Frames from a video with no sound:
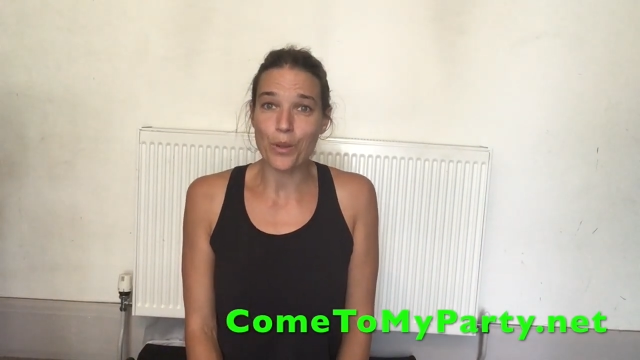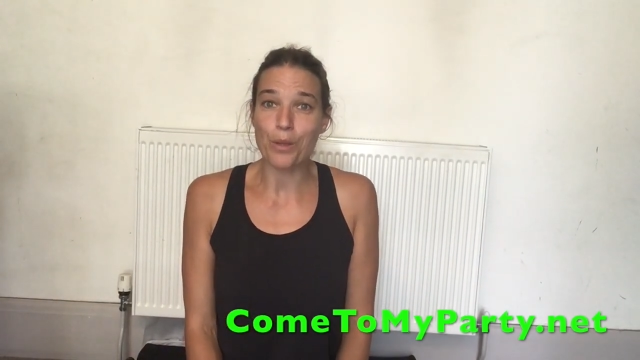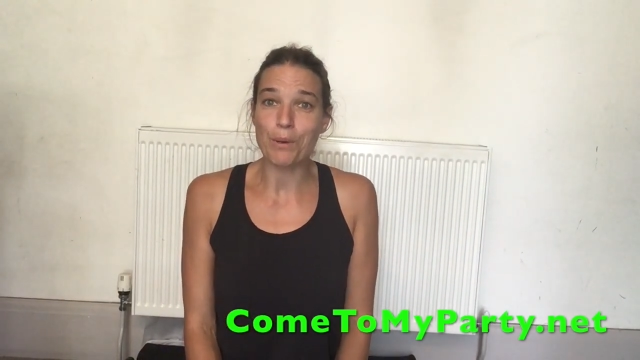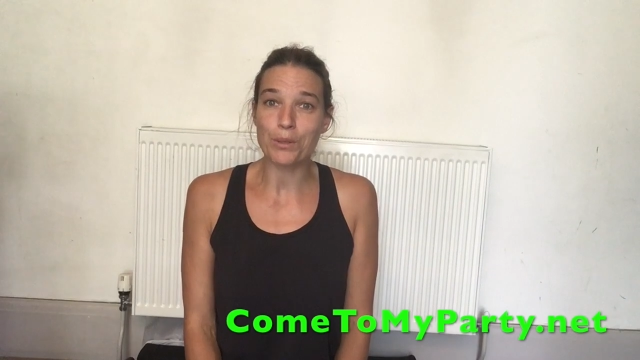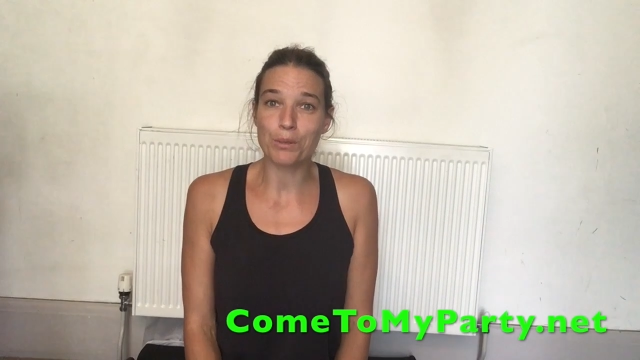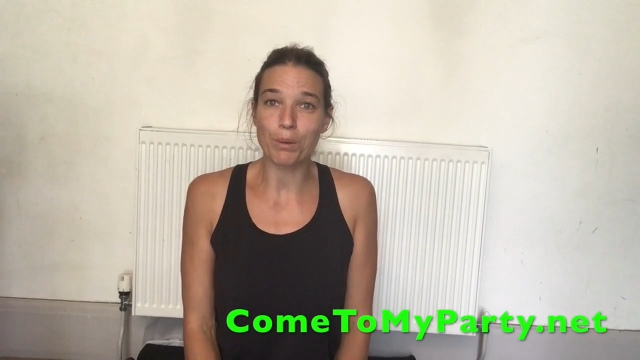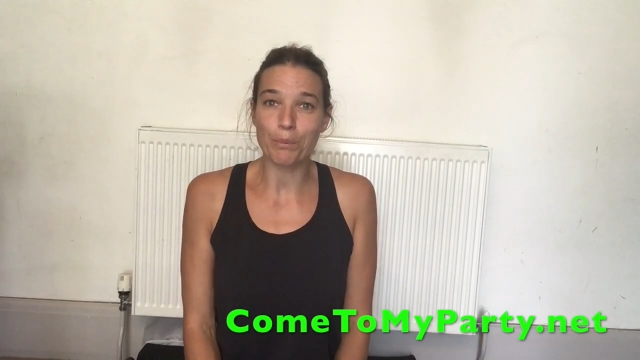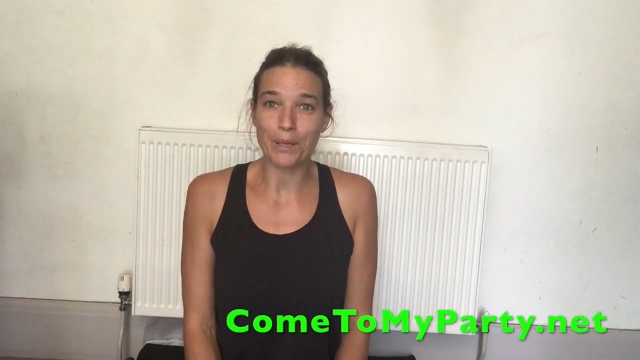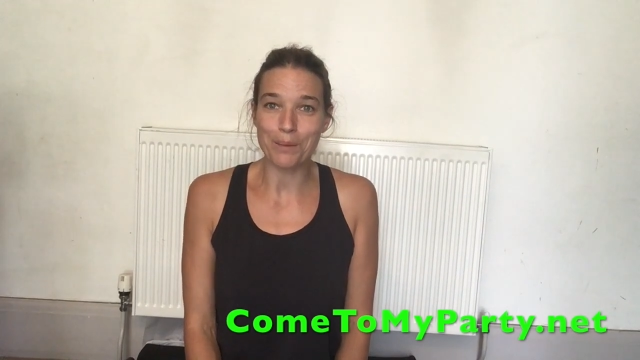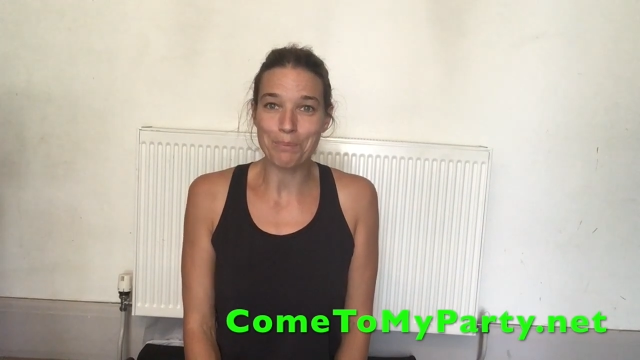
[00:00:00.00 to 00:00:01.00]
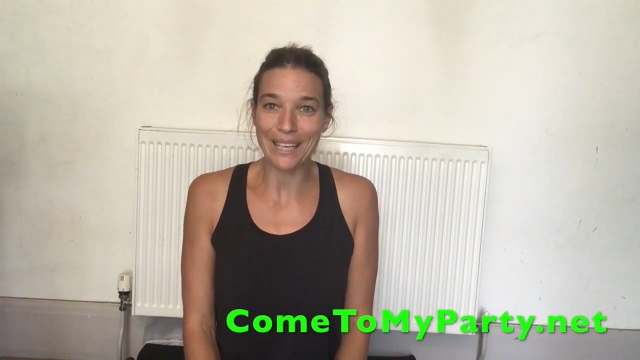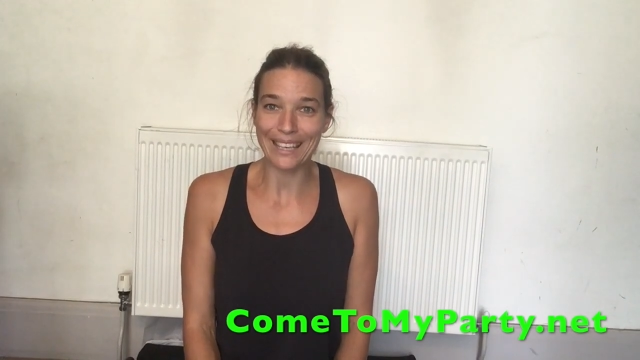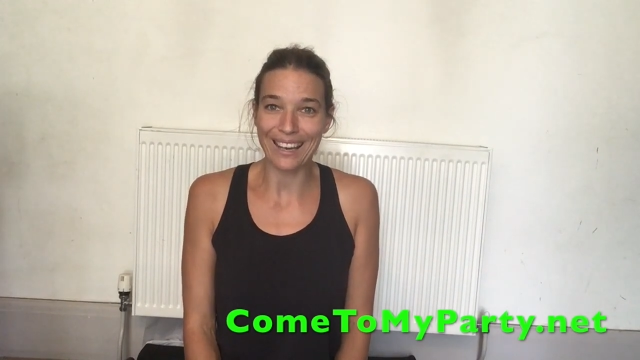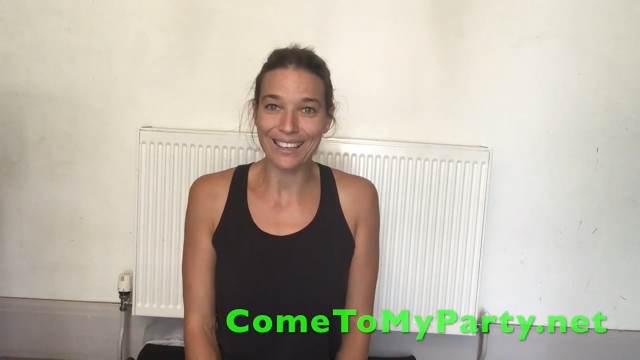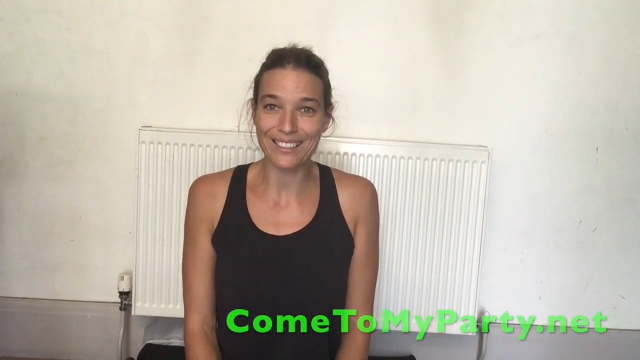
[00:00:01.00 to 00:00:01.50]
the most popular
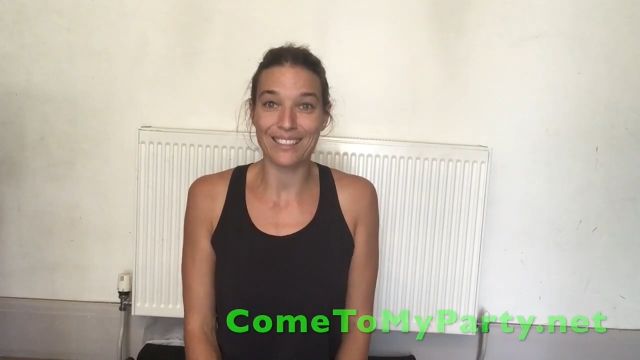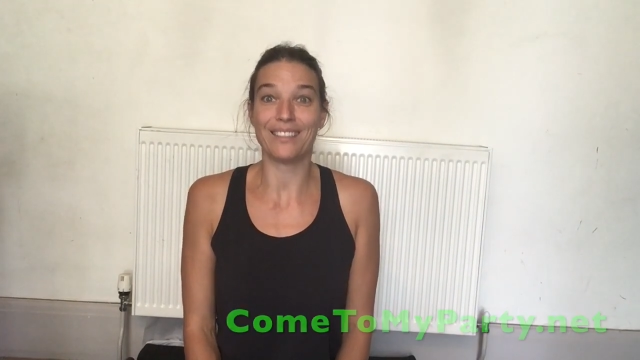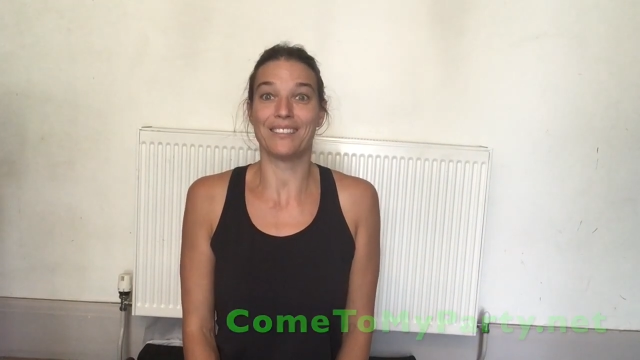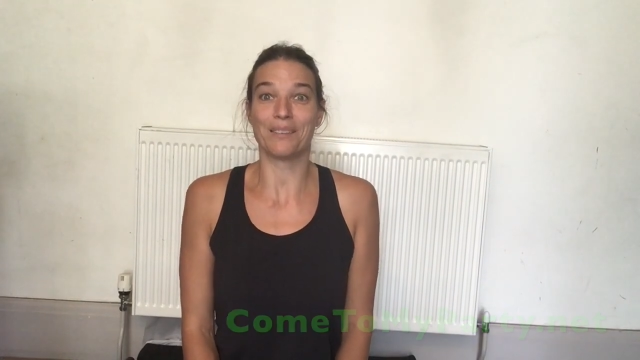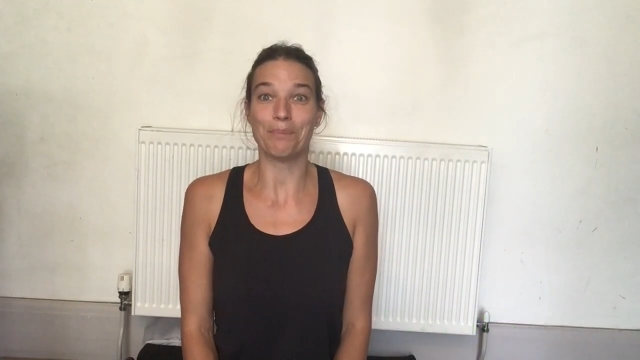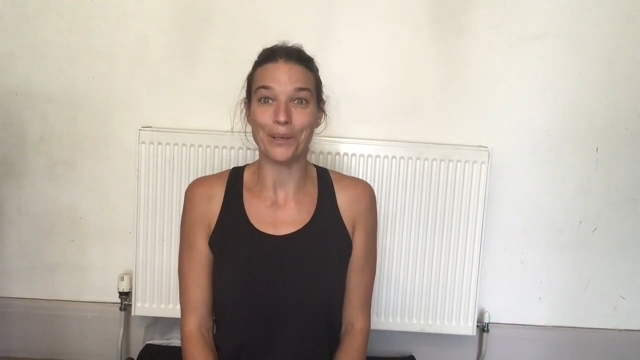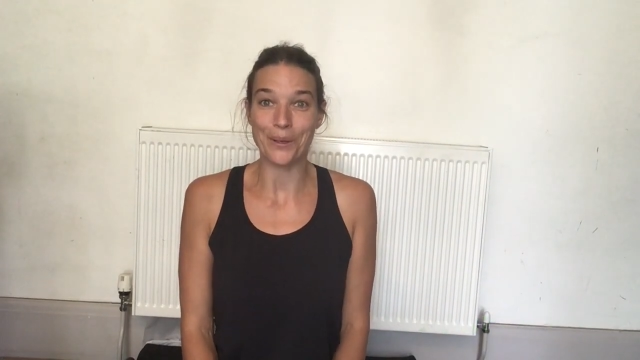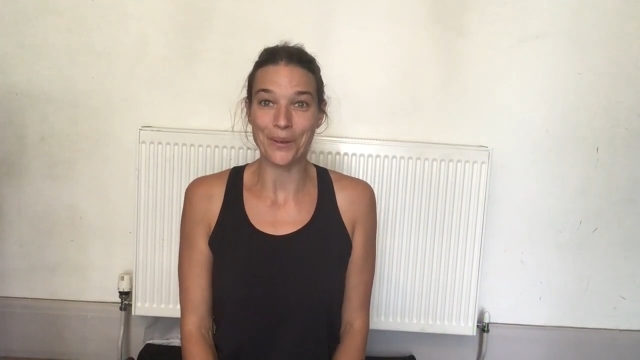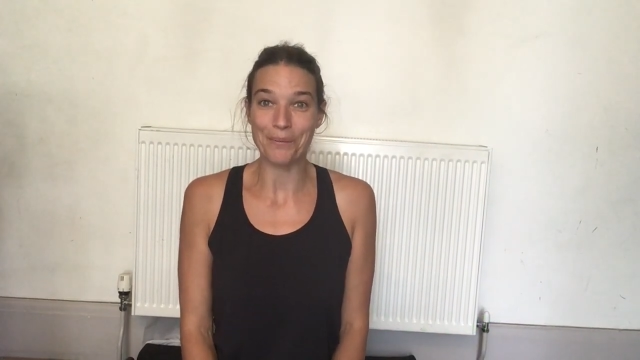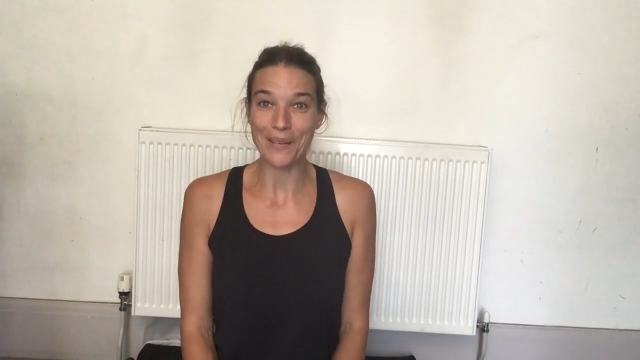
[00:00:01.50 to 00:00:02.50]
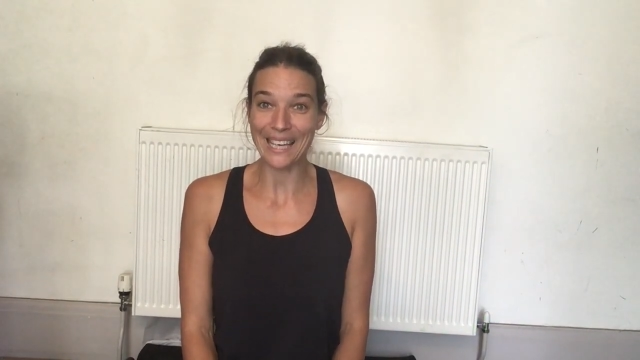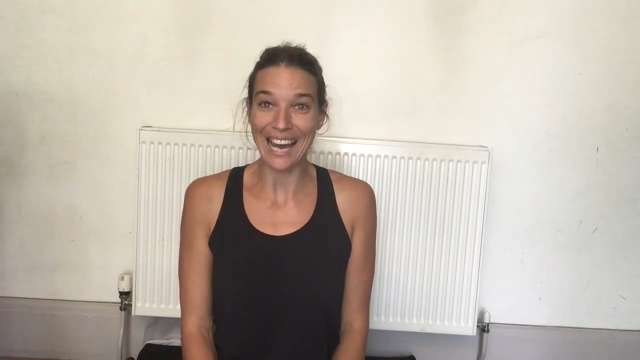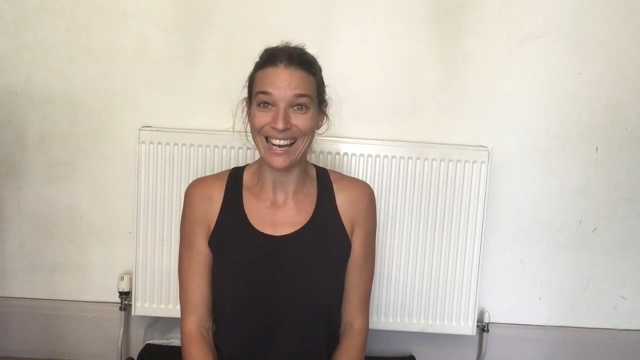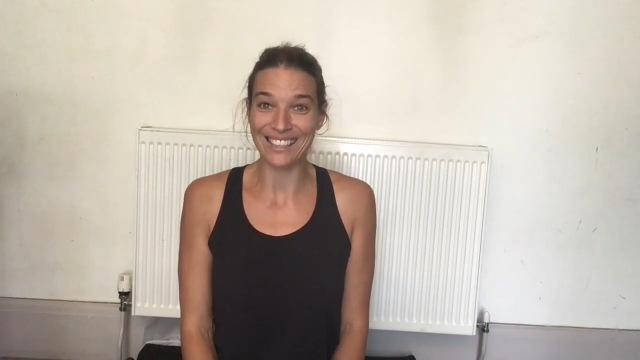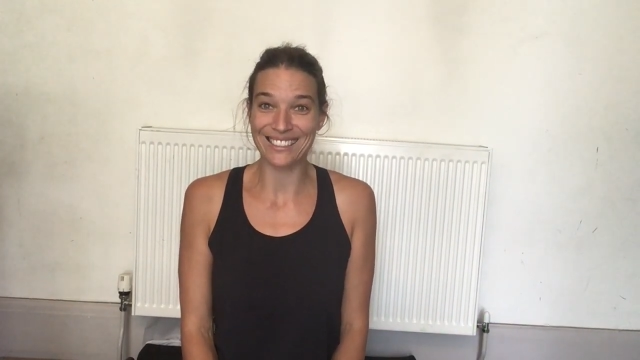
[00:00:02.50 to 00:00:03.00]
pickaxe is a balloon
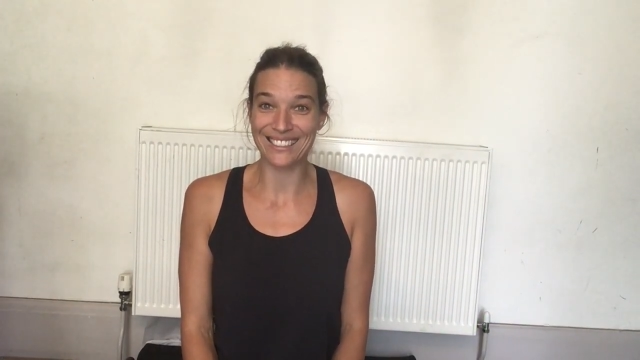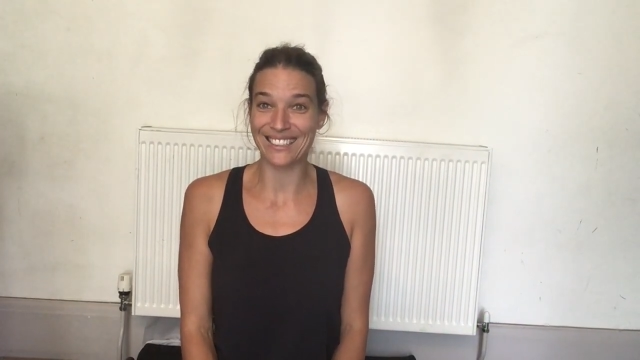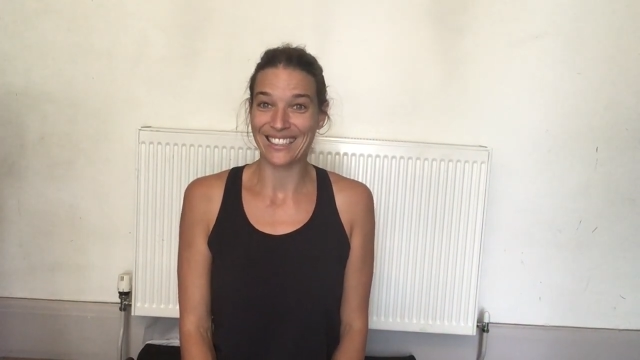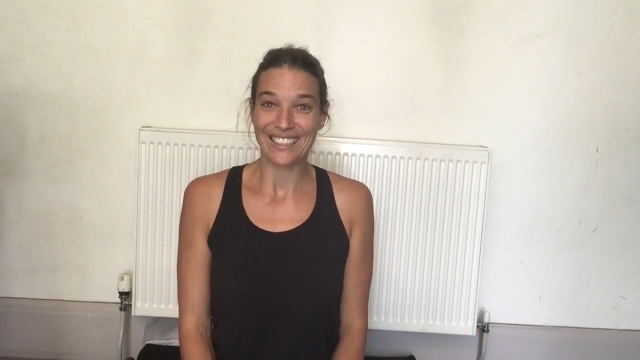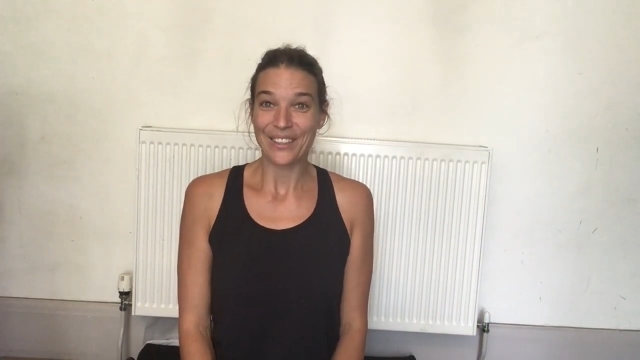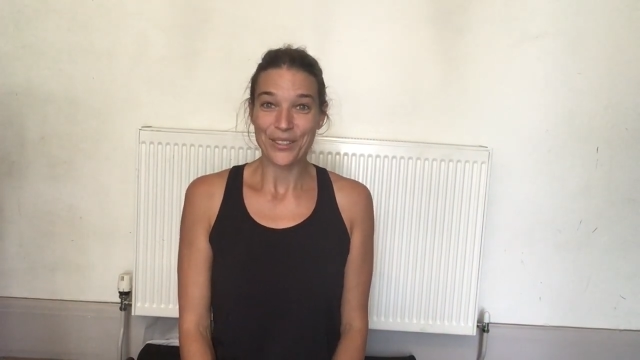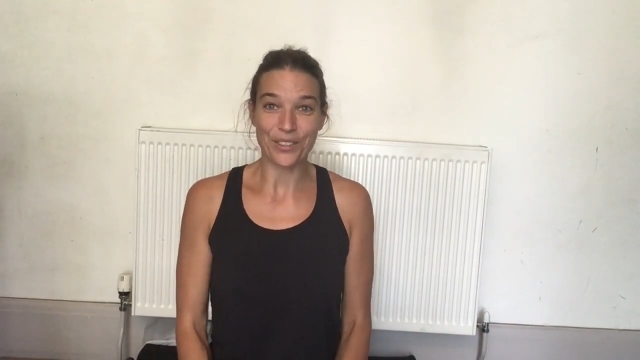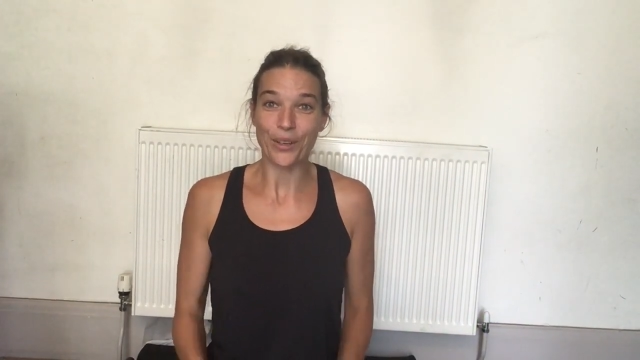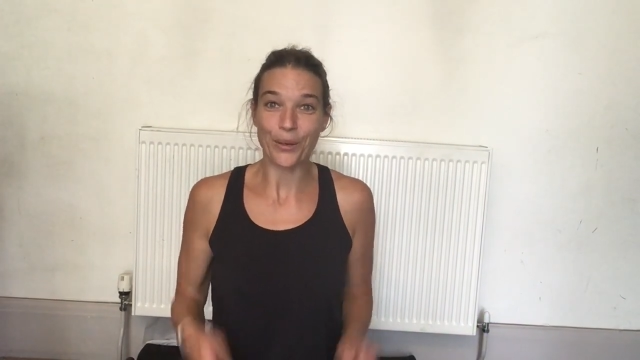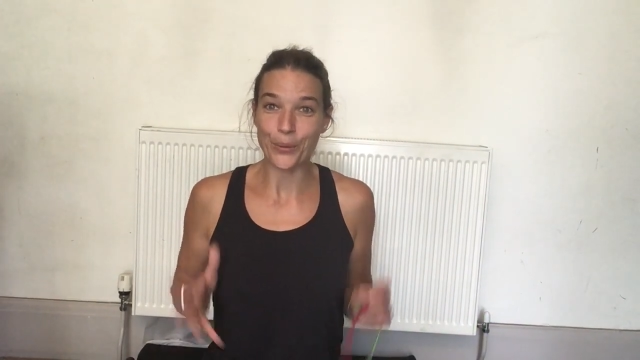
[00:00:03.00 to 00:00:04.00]
pickaxe. So,